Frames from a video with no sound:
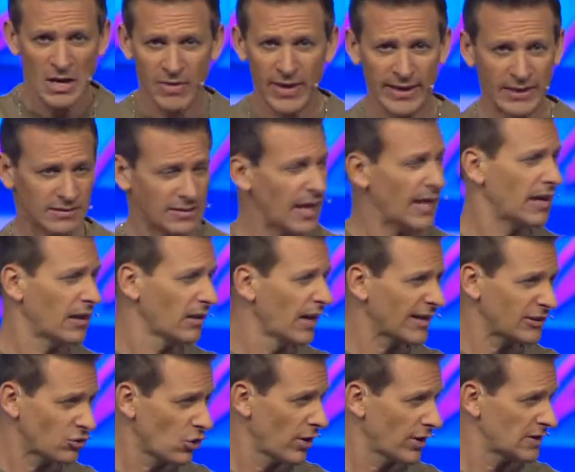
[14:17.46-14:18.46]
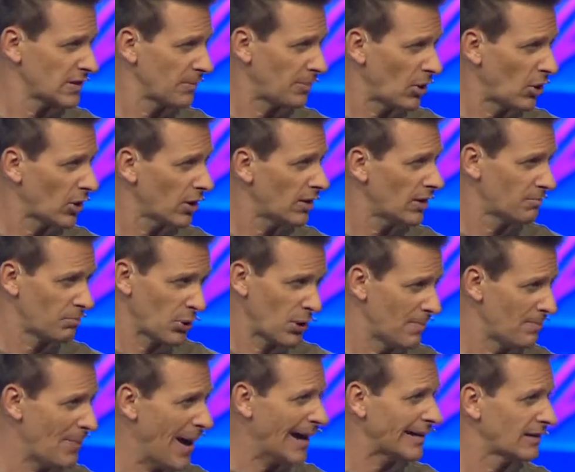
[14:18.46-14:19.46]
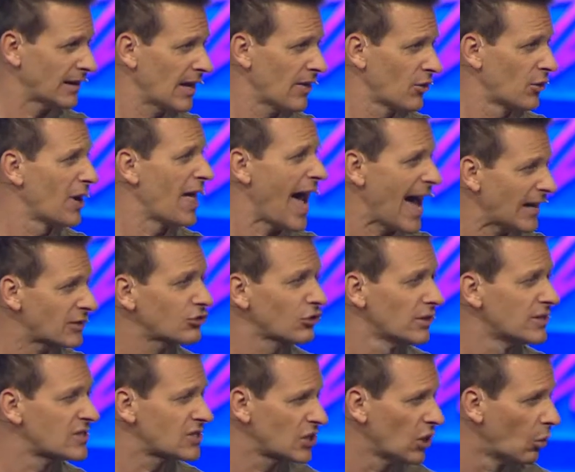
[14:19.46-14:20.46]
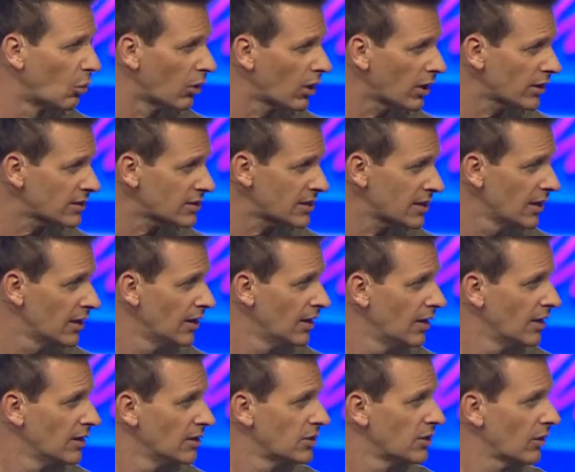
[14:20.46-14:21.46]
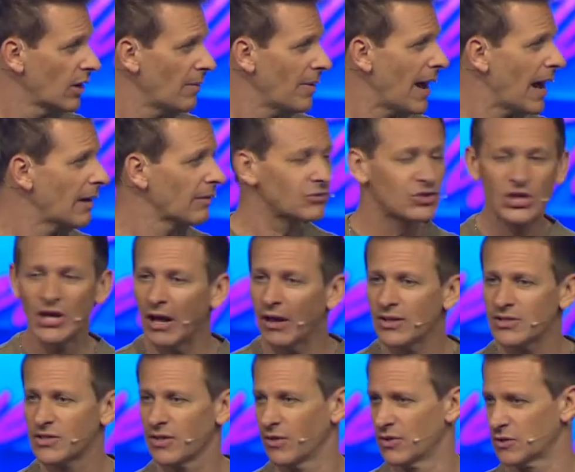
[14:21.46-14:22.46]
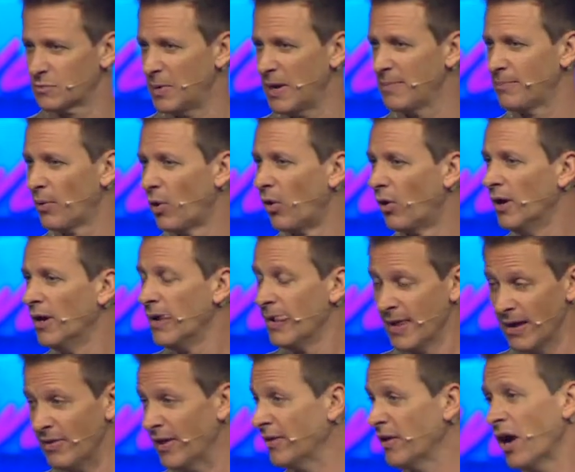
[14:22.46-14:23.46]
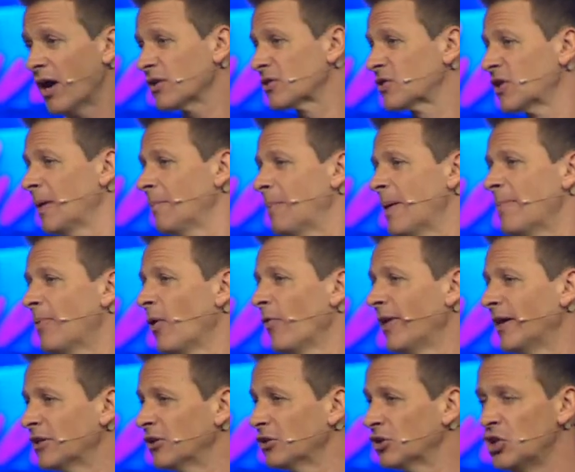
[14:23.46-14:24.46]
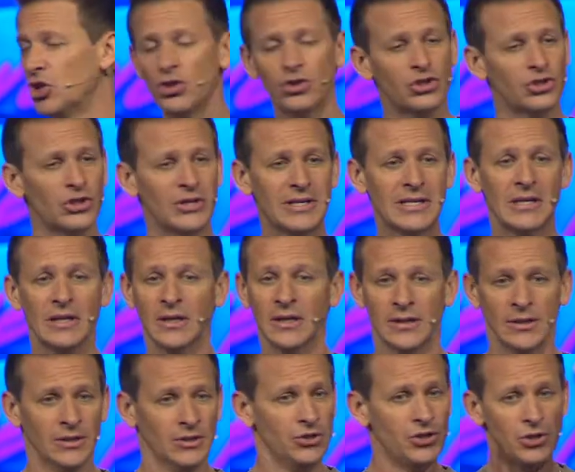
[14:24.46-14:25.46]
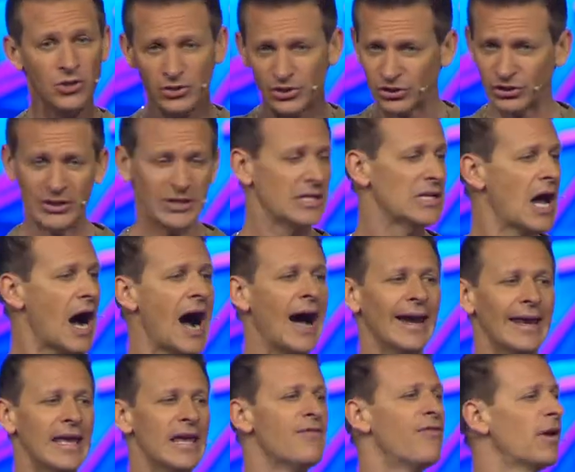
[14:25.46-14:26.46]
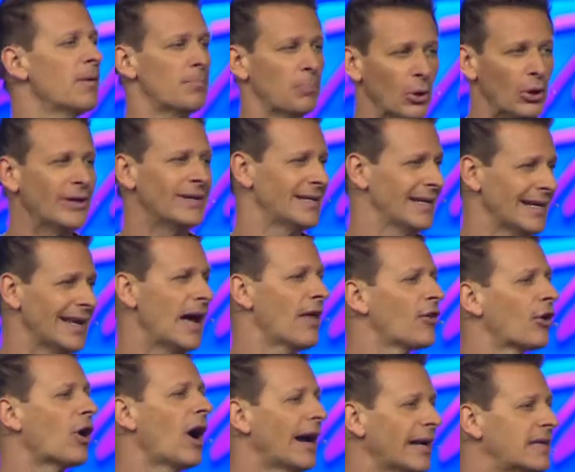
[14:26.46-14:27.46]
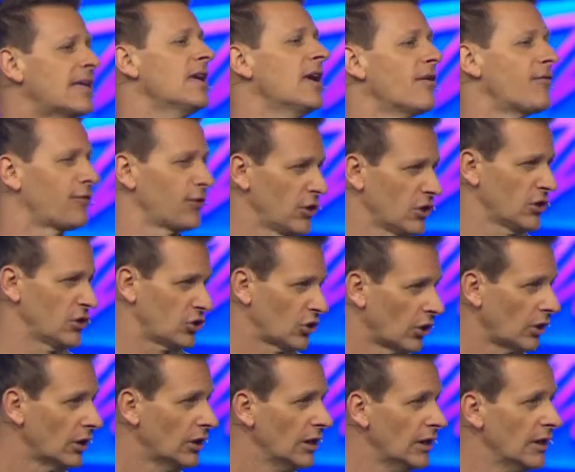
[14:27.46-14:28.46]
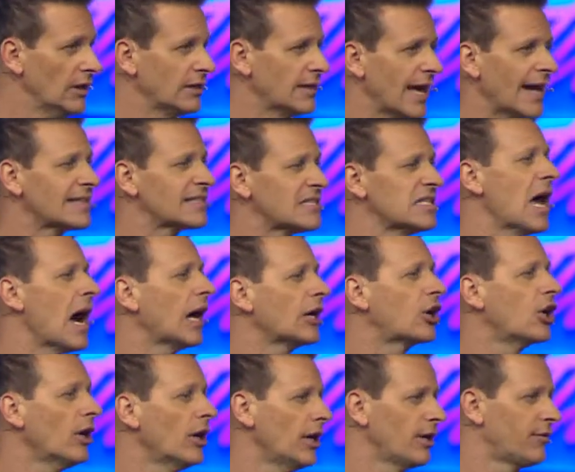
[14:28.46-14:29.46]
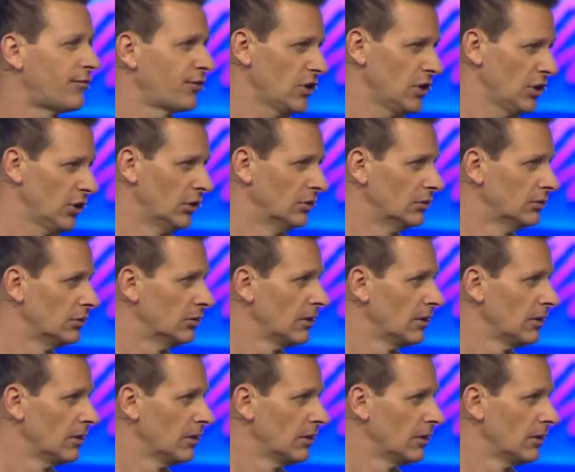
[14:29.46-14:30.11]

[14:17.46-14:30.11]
can take electronics apart and put it back together and it actually still works. You know what I mean? I'm jealous of those people. And then there are some people that you should not even put together IKEA furniture. That's not good for you.